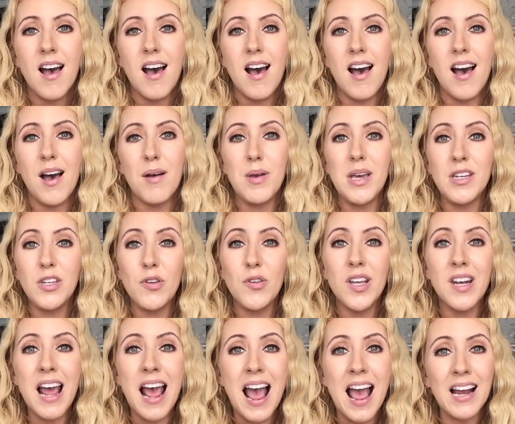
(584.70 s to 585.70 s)
And you
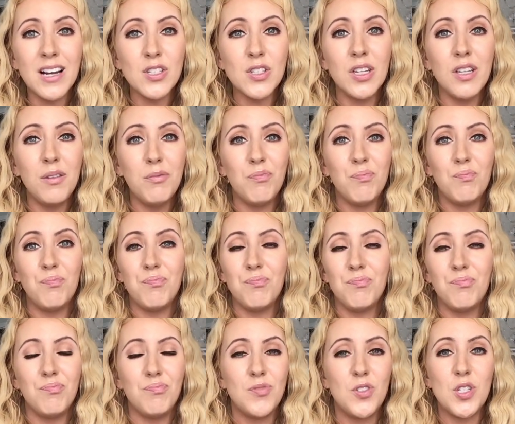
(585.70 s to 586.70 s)
can actually
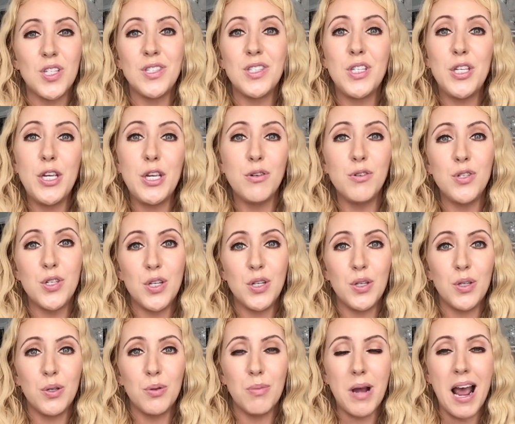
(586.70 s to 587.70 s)
just
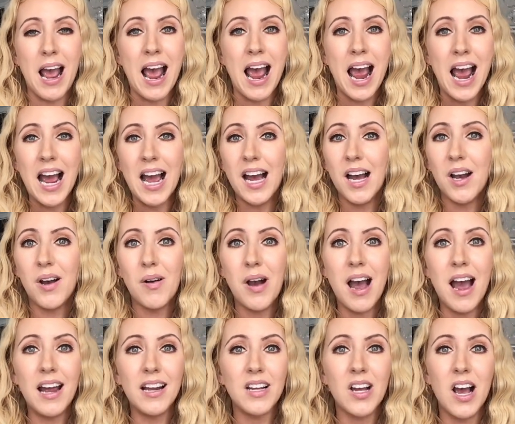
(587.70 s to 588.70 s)
YouTube how
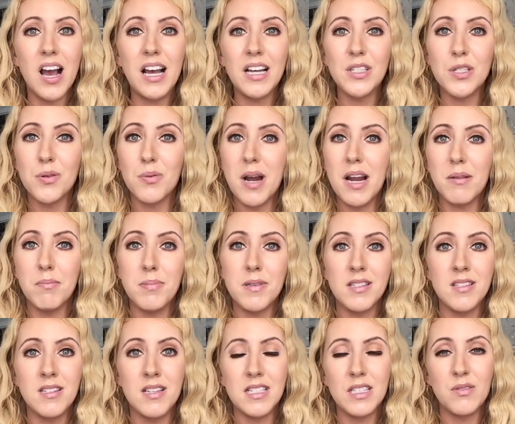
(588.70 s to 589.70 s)
I got direct
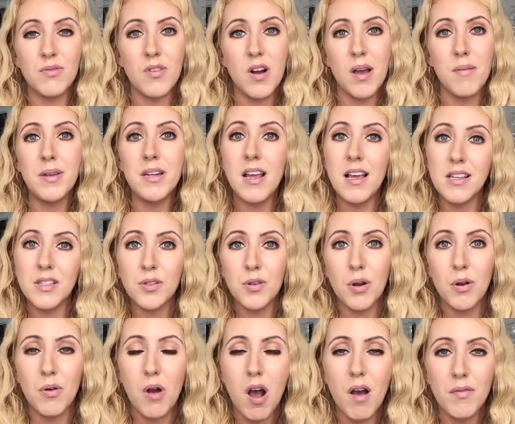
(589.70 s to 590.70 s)
business from an
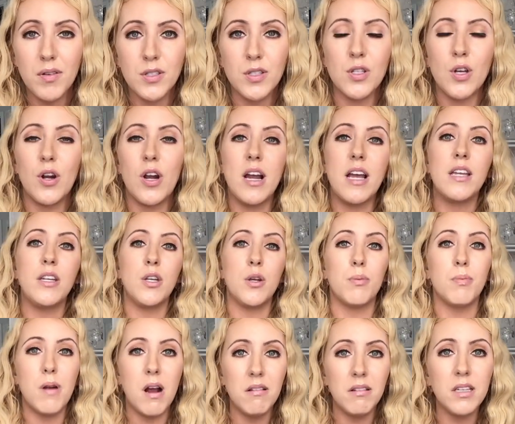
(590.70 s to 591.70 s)
escrow officer, and you're
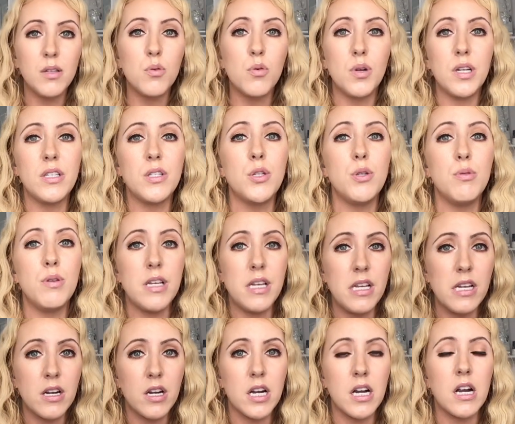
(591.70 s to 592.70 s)
probably going to
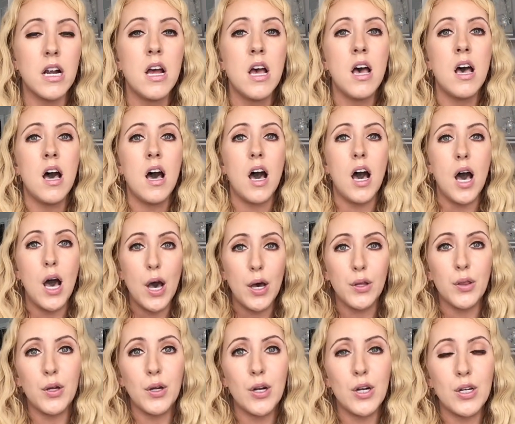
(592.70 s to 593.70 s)
hear
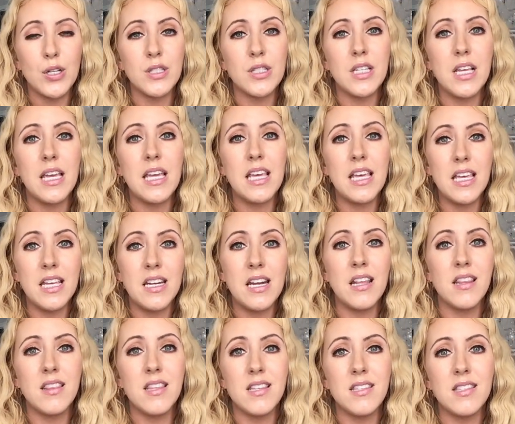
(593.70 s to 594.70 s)
others
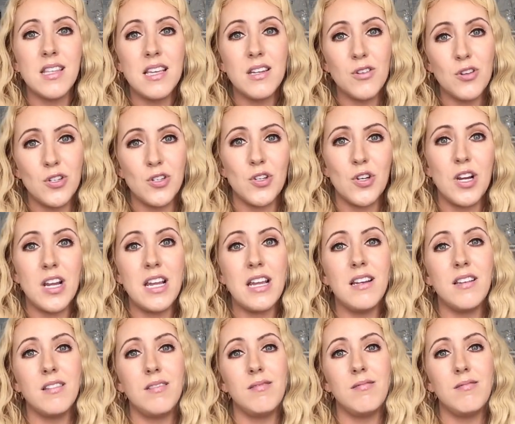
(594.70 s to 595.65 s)
in this industry